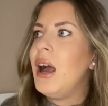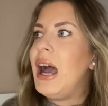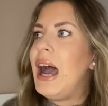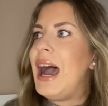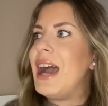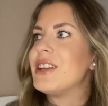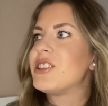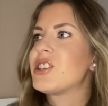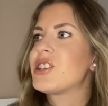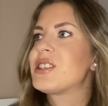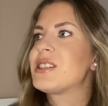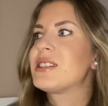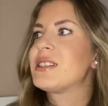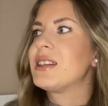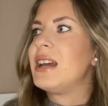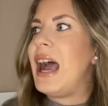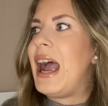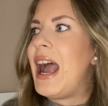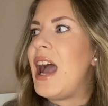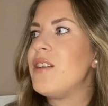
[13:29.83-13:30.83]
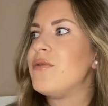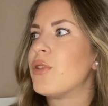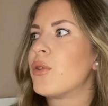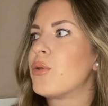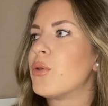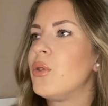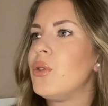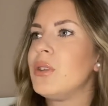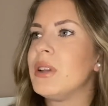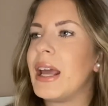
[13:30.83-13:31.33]
I just, I have a
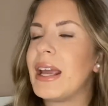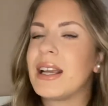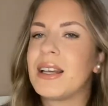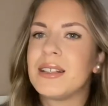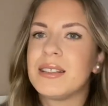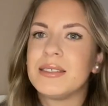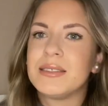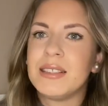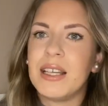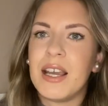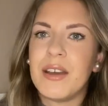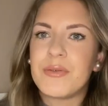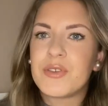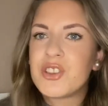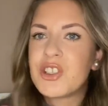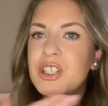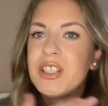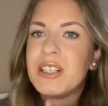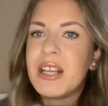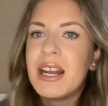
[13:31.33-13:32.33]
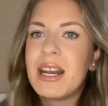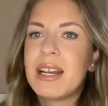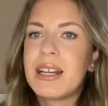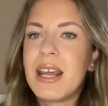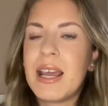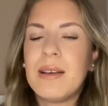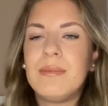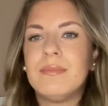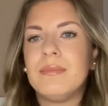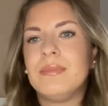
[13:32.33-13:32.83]
rule like, if she dated
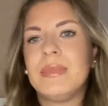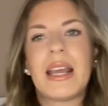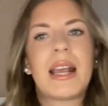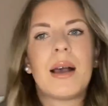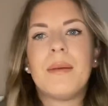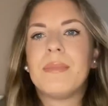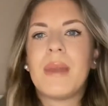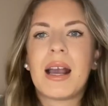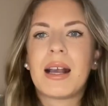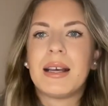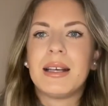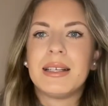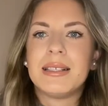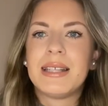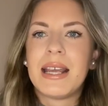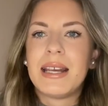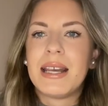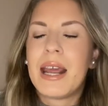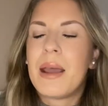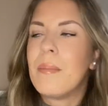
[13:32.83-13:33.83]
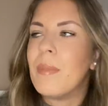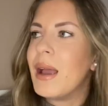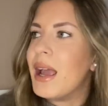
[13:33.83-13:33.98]
him, like I'm not gonna date him.